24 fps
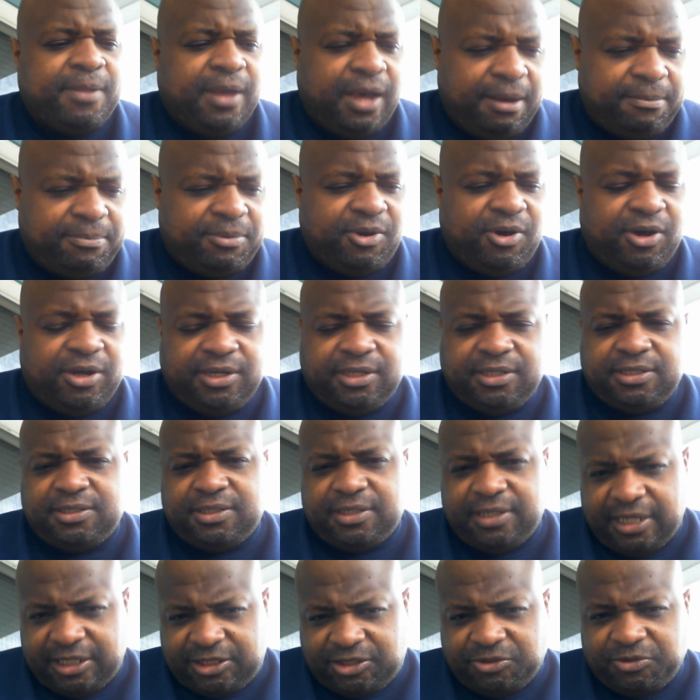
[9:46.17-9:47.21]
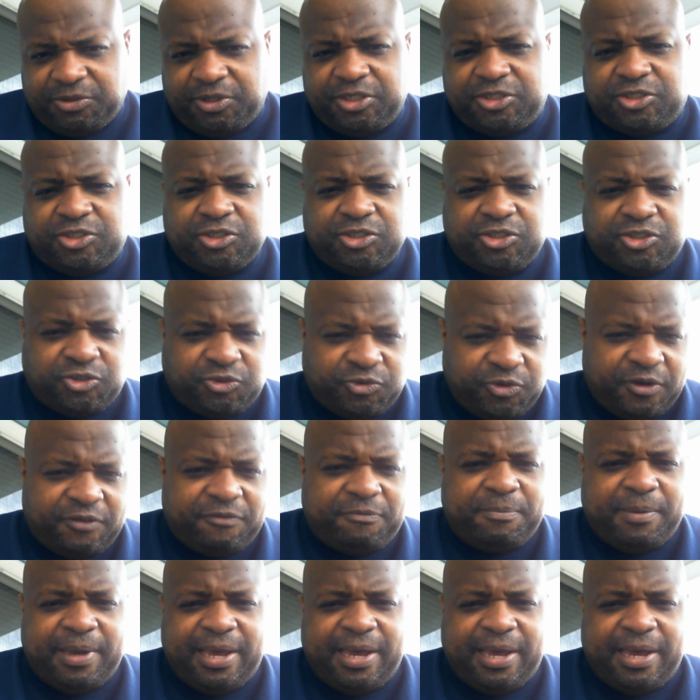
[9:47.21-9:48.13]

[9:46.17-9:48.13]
I'm going to let you get your strength